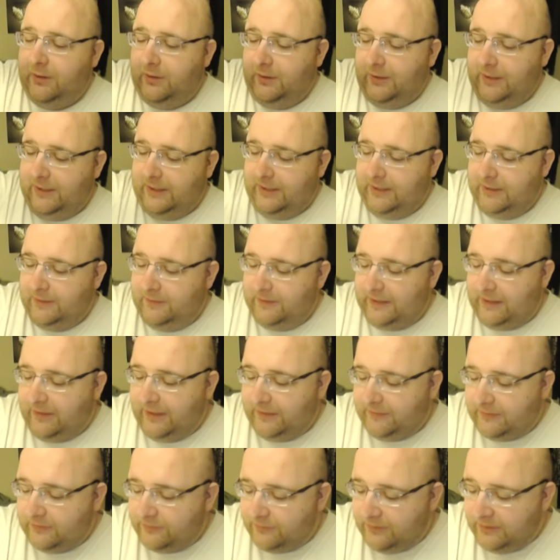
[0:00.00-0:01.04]
And I like
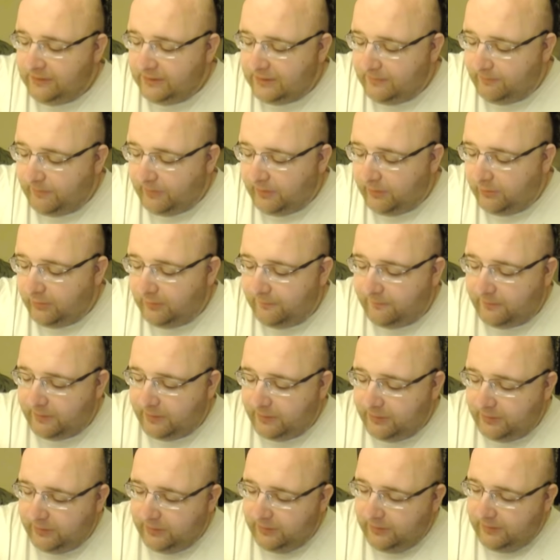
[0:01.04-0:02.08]
to drink a bottle of
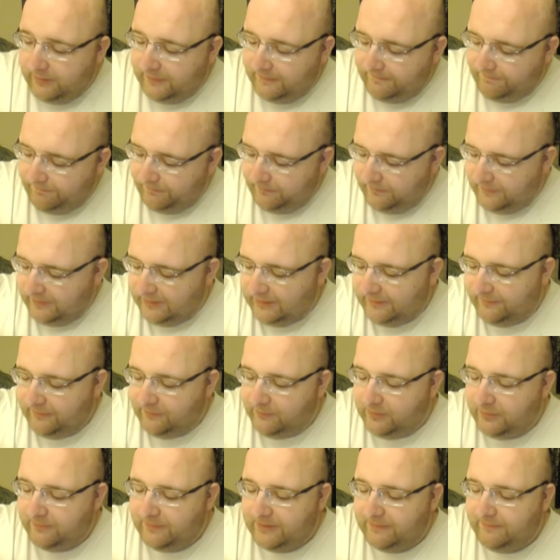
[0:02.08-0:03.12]
water in every
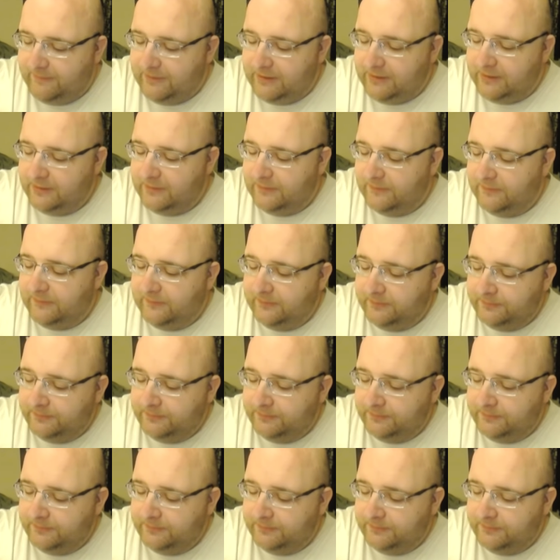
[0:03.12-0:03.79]
one of my videos.